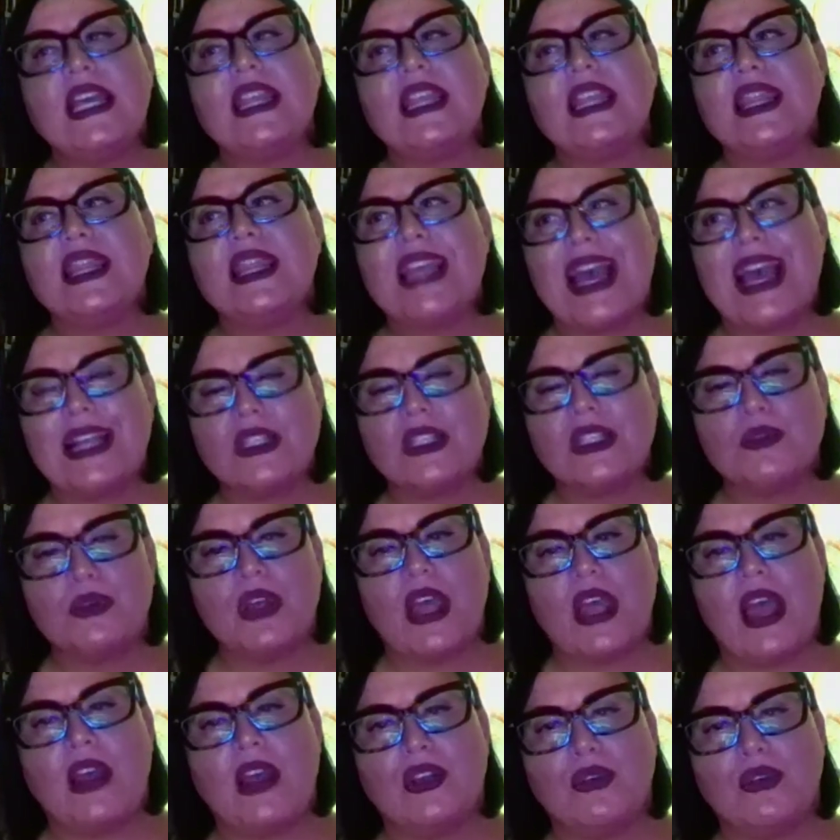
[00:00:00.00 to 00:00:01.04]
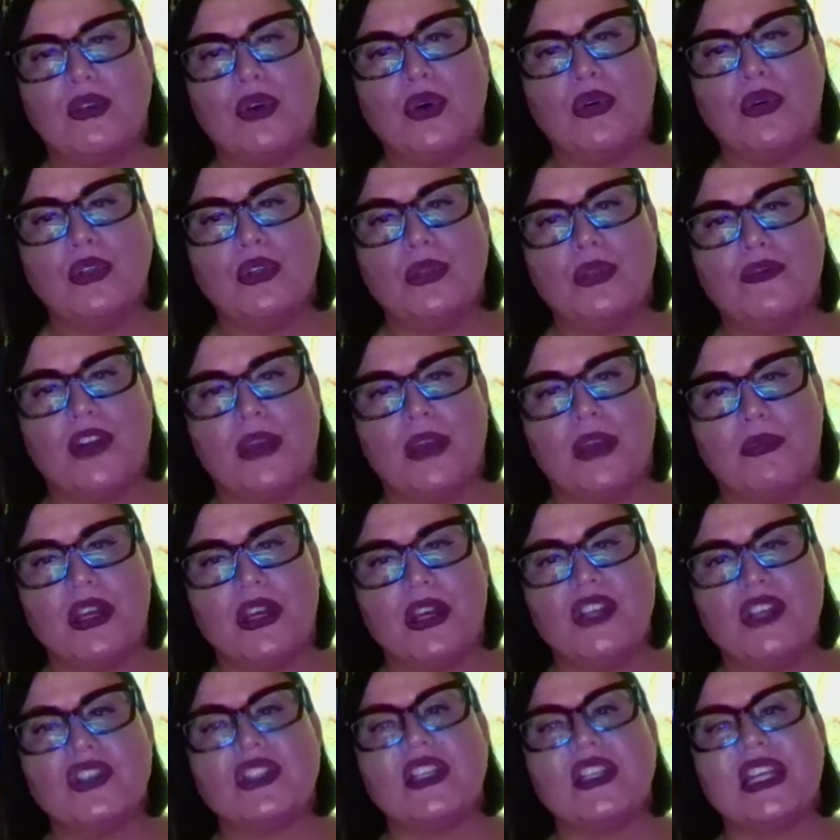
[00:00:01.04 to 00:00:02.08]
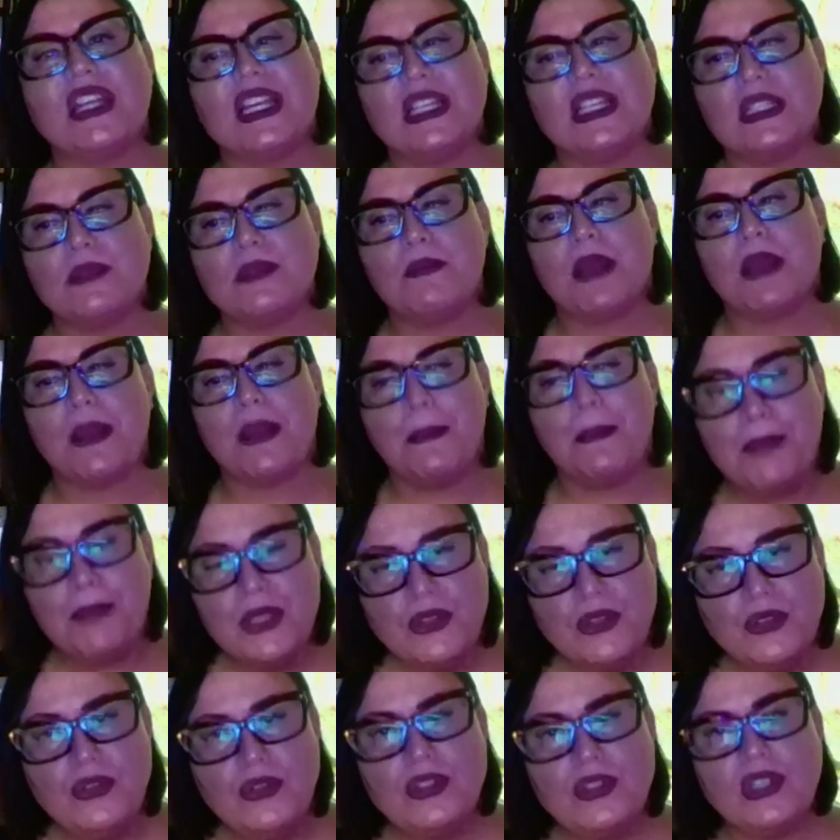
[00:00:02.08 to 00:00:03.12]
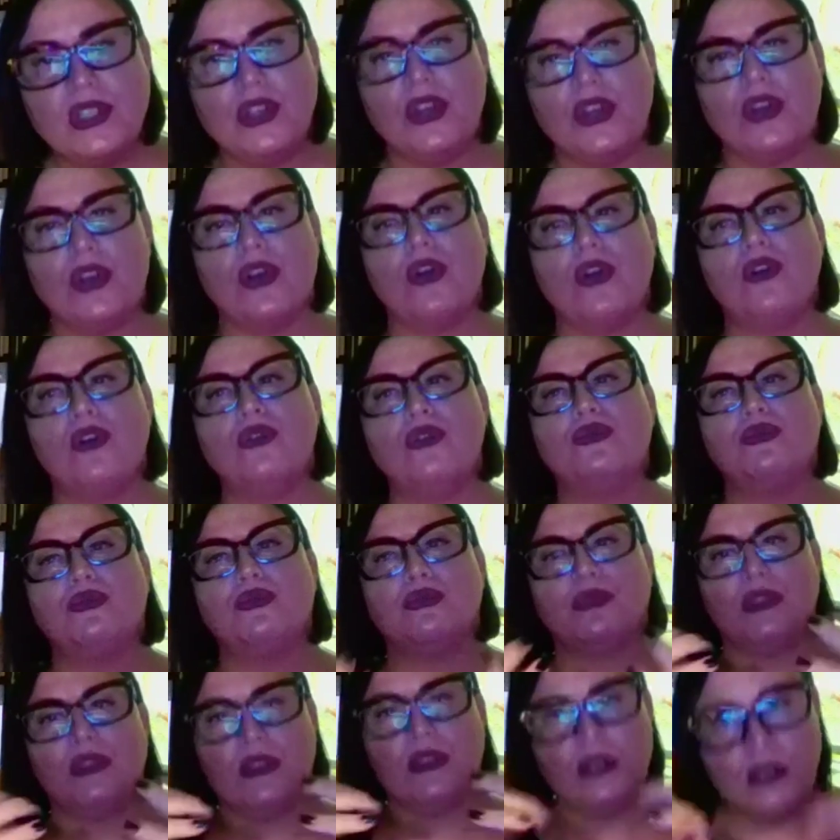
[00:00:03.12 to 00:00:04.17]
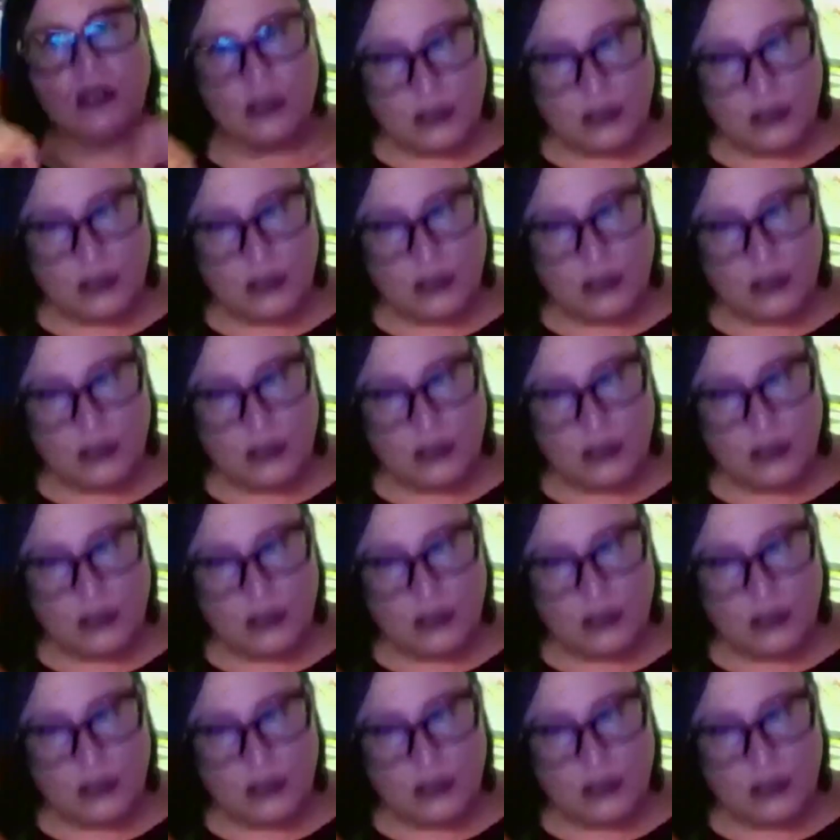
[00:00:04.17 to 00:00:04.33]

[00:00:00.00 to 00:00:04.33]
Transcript: That's what how you hold the vibration is by building your own